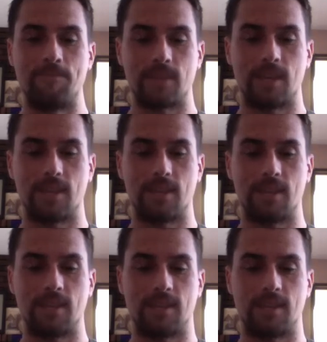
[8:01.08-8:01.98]
I
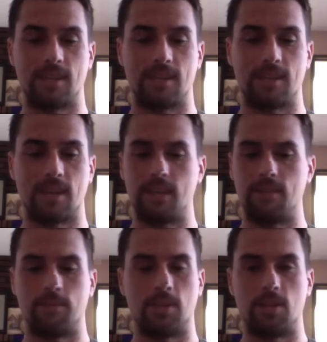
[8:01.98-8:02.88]
think I give
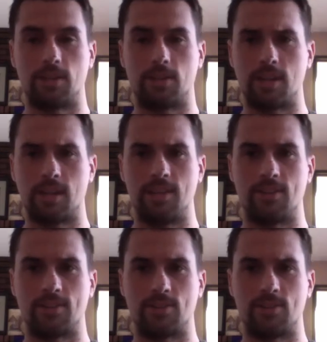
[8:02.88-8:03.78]
him a lot of credit. He
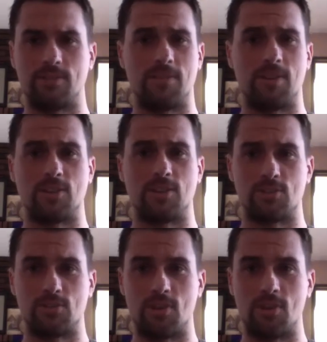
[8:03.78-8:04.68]
also is a very
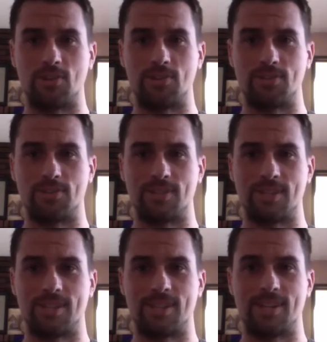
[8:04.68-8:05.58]
strong
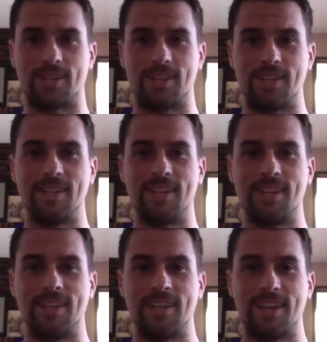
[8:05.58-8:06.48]
kid,
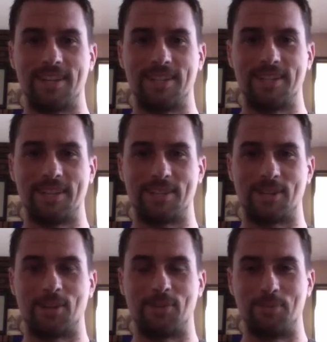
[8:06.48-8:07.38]
and he takes a
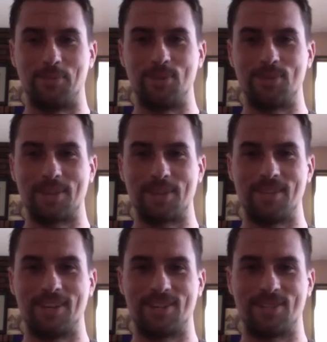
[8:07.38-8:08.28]
lot of abuse up
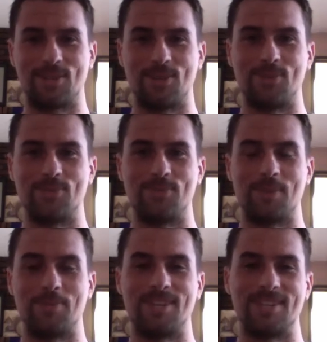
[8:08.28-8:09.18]
there. So
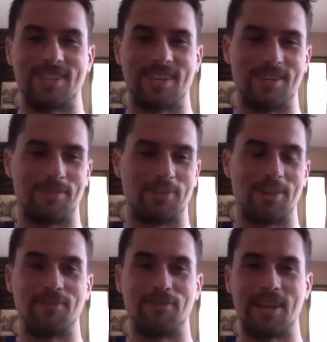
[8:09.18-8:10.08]
maybe he doesn't get enough
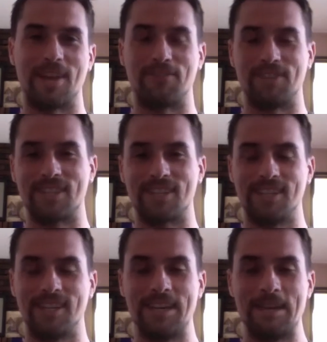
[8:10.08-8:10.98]
credit for that
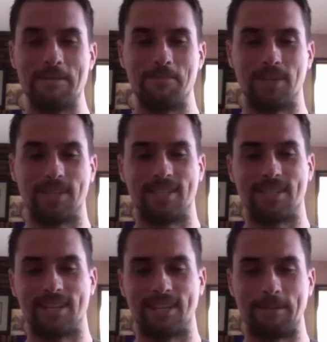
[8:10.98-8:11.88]
physically, but
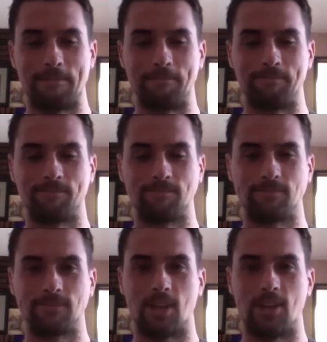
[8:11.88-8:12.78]

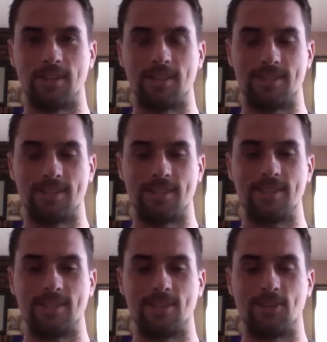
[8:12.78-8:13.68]
no,
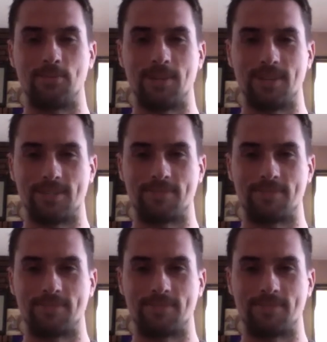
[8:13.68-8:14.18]
he's in a good place.